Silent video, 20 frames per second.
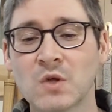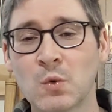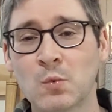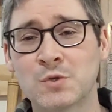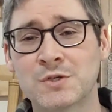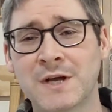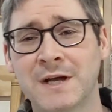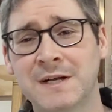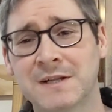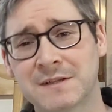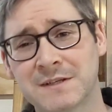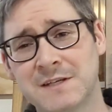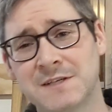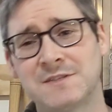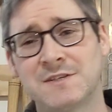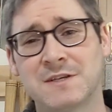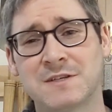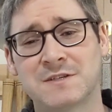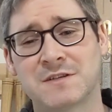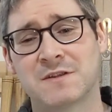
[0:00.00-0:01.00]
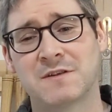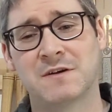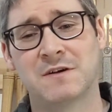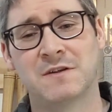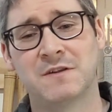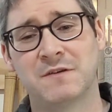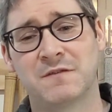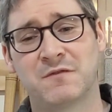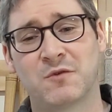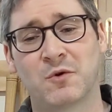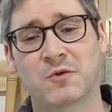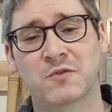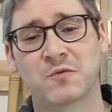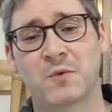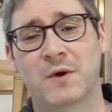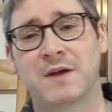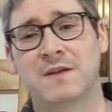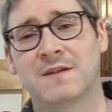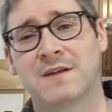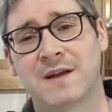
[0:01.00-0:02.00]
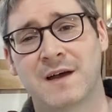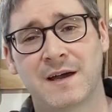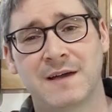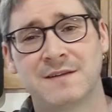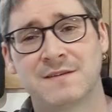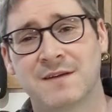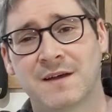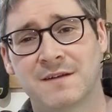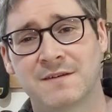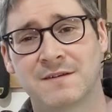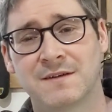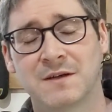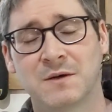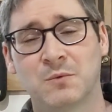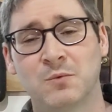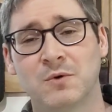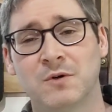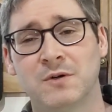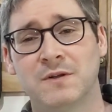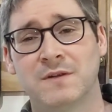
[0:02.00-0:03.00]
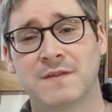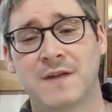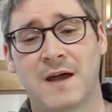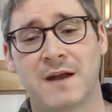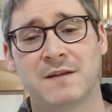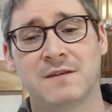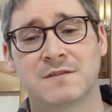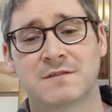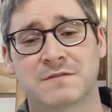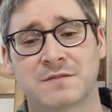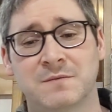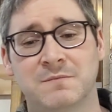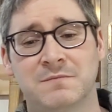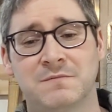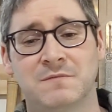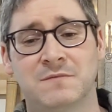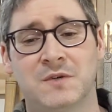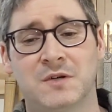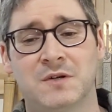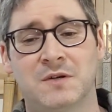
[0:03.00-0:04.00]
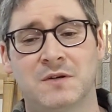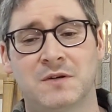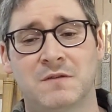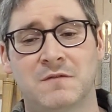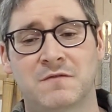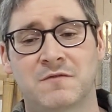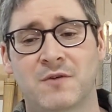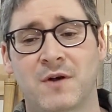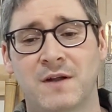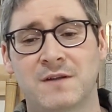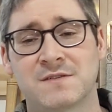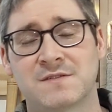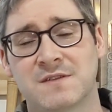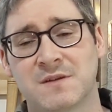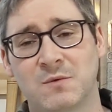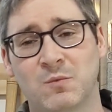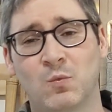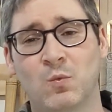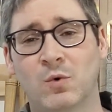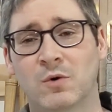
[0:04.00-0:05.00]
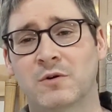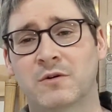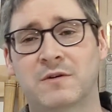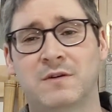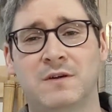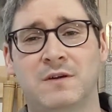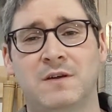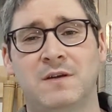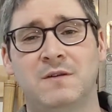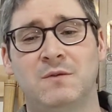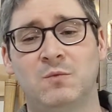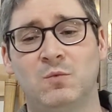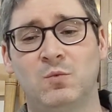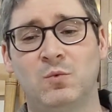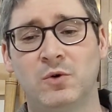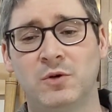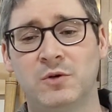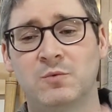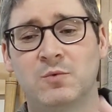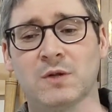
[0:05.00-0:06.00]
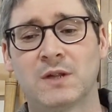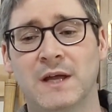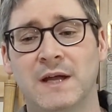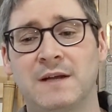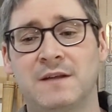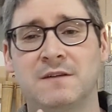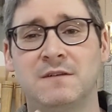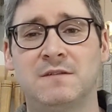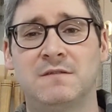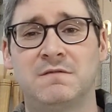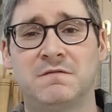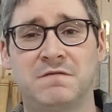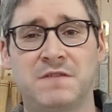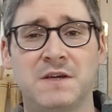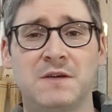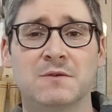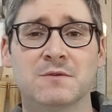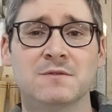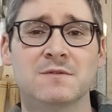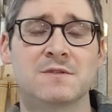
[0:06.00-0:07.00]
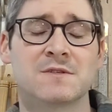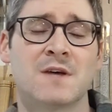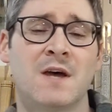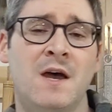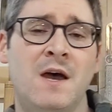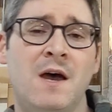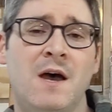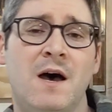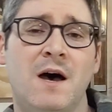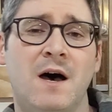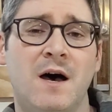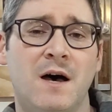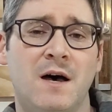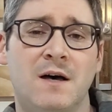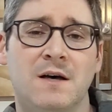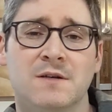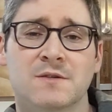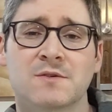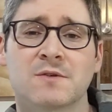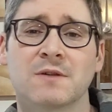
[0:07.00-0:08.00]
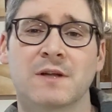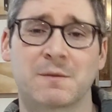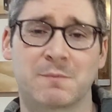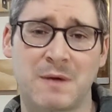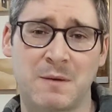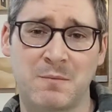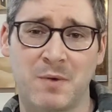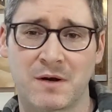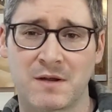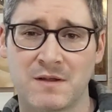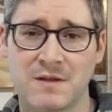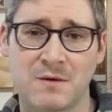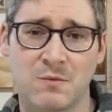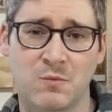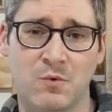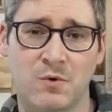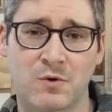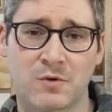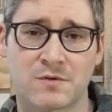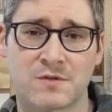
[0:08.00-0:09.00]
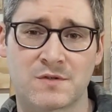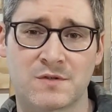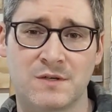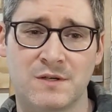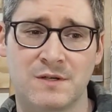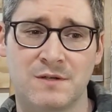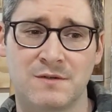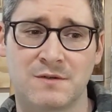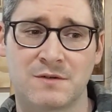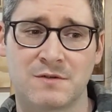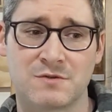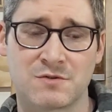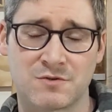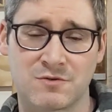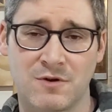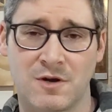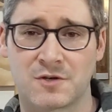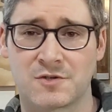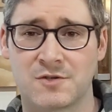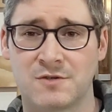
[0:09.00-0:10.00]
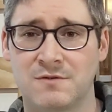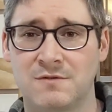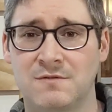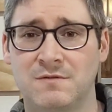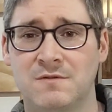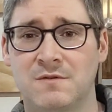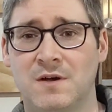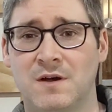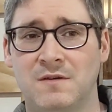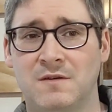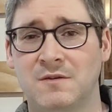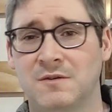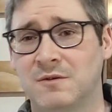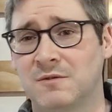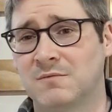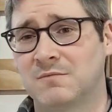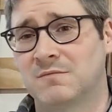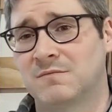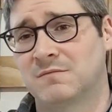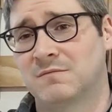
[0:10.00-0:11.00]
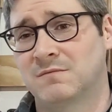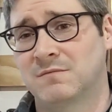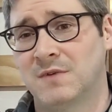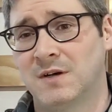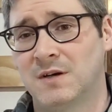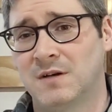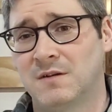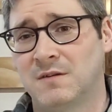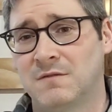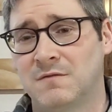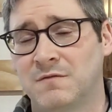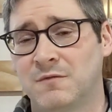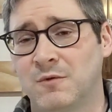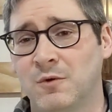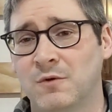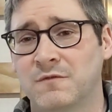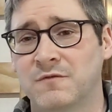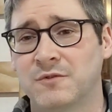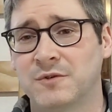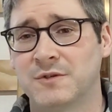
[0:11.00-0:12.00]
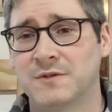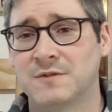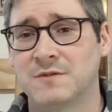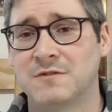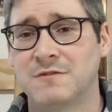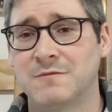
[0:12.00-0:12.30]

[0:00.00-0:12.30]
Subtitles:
Which kind of leads into the fourth way that I tend to get wood, and that is from friends that work in wood-related fields. So like my buddy that works in construction, 4-foot